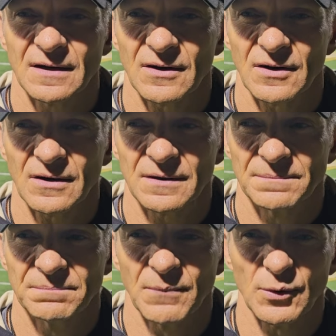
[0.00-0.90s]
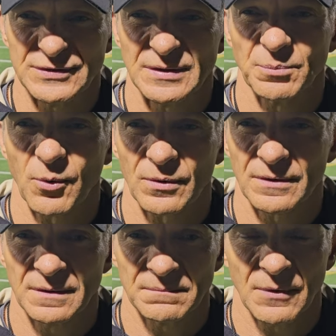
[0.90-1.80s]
are most important,